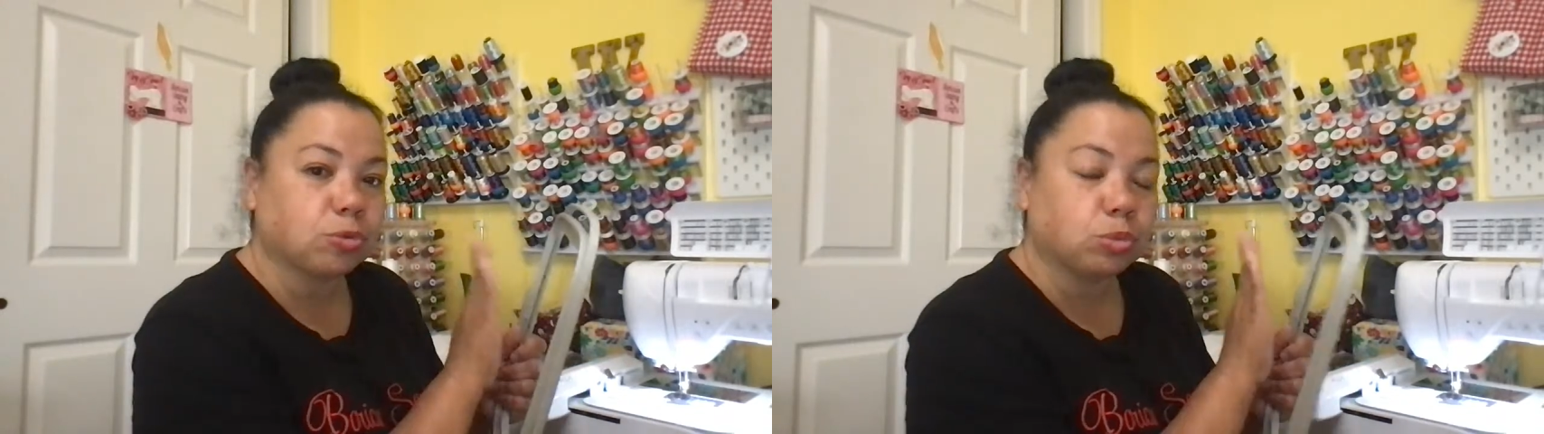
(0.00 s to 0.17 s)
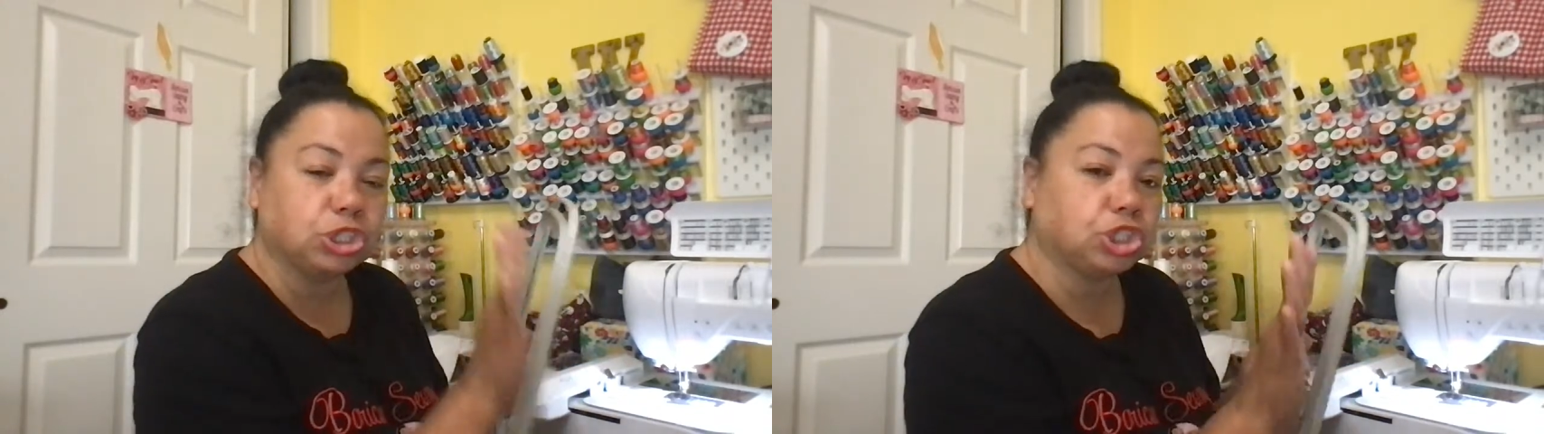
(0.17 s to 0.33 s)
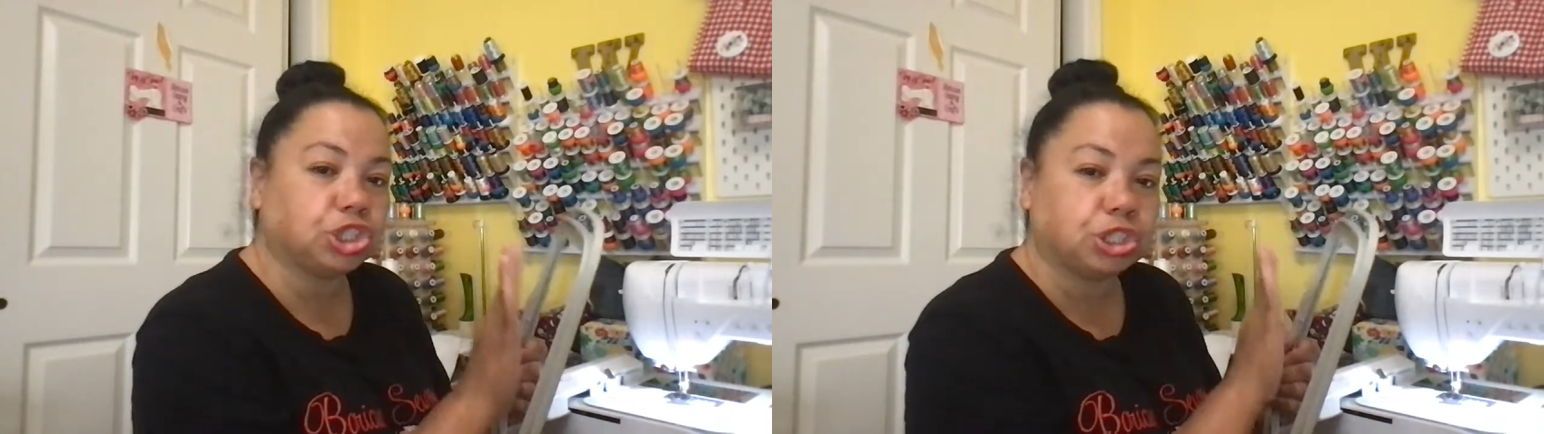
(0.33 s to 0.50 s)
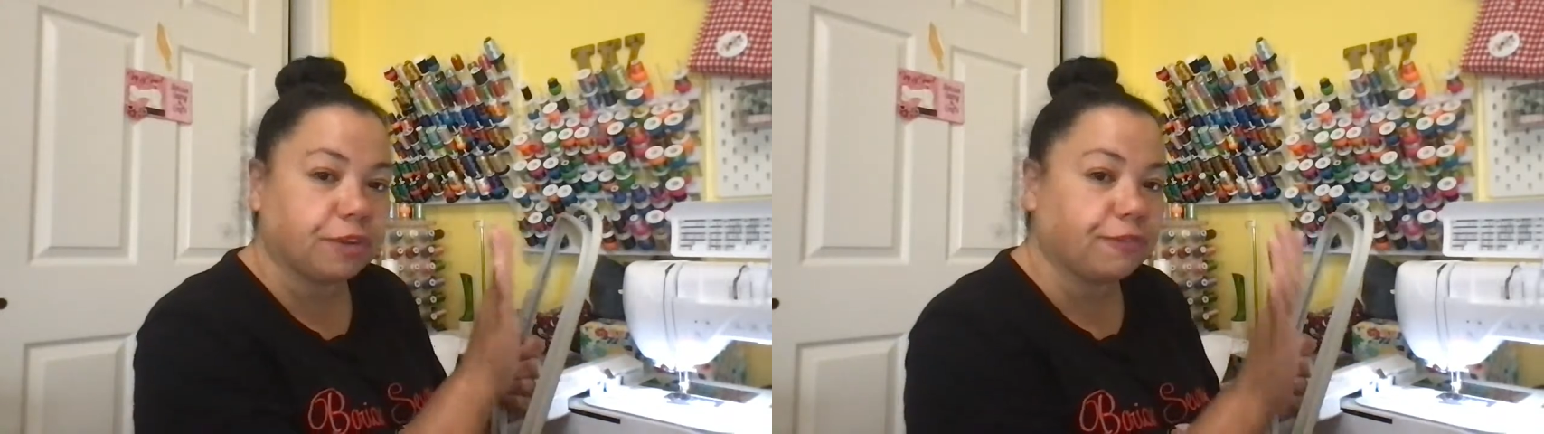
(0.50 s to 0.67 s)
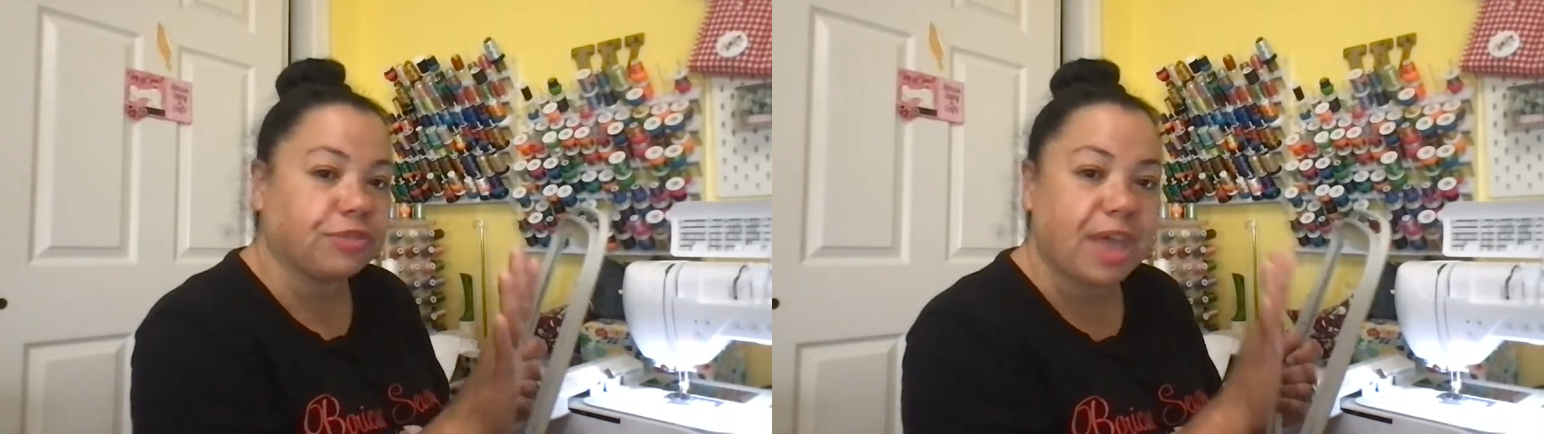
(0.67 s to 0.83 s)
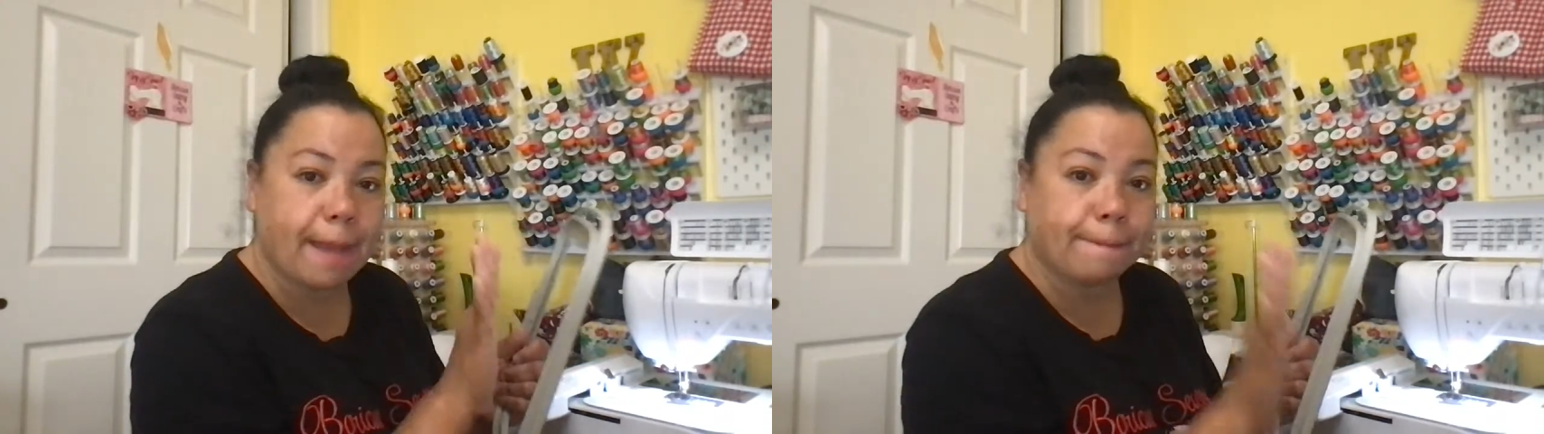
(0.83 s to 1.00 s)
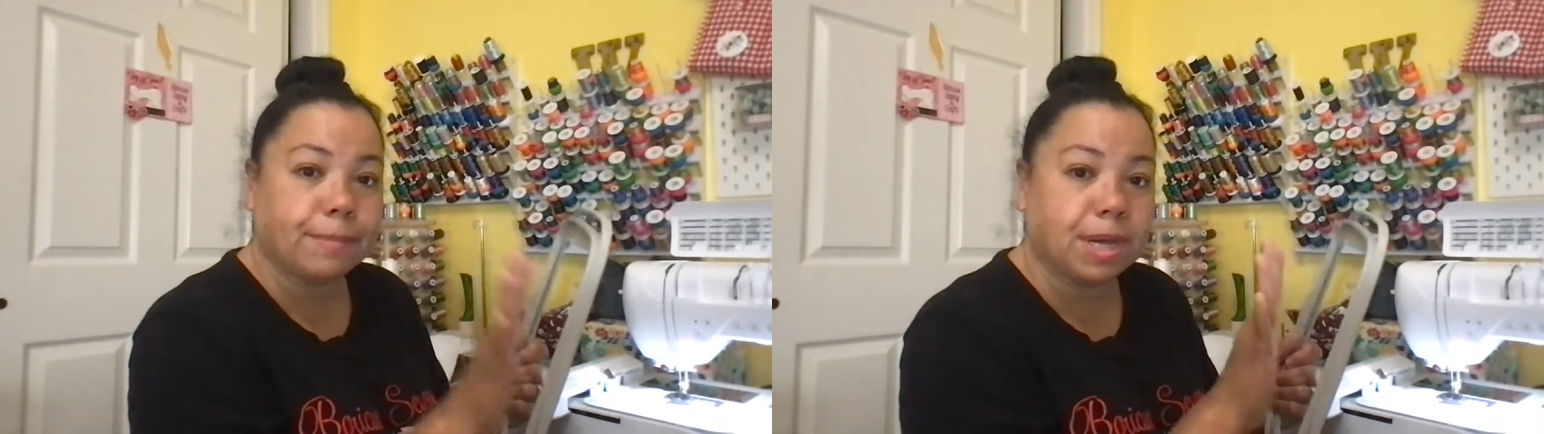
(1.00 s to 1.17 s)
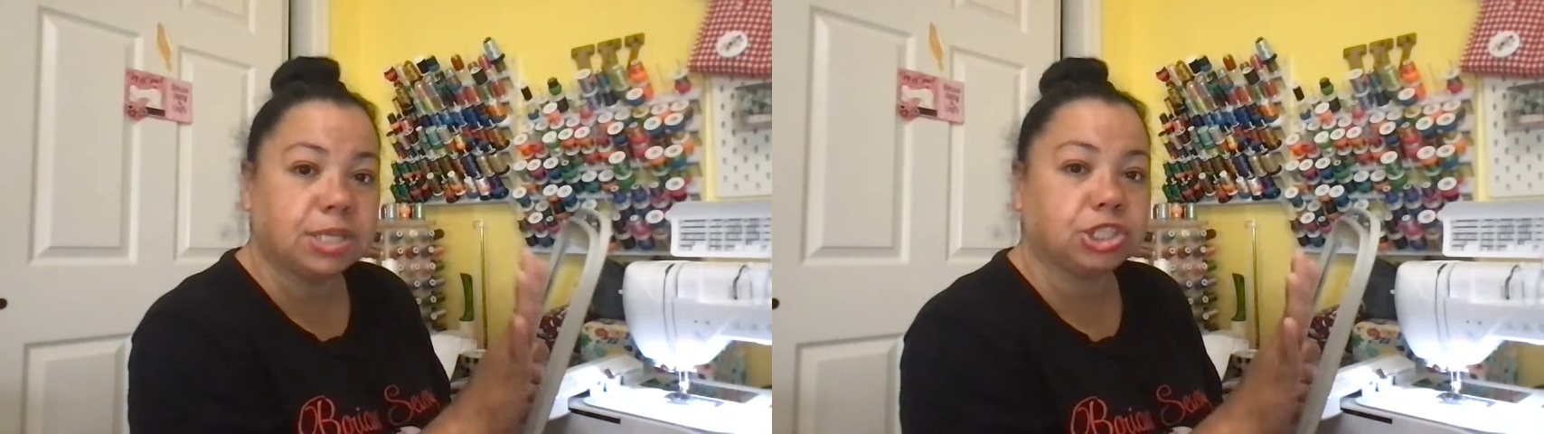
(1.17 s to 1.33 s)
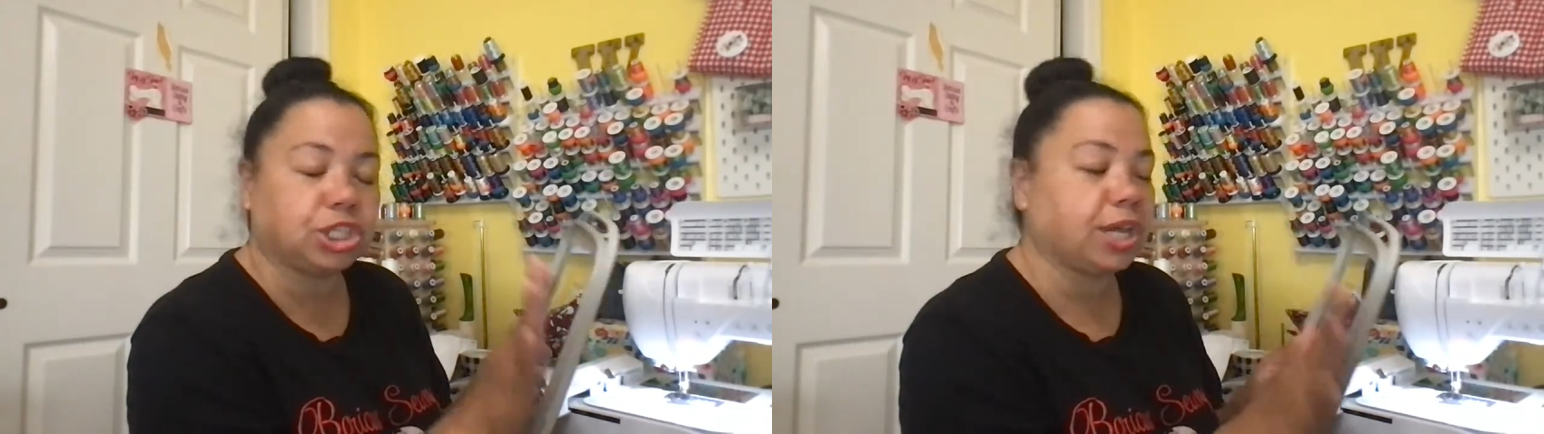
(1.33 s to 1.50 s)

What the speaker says: wouldn't shift that much,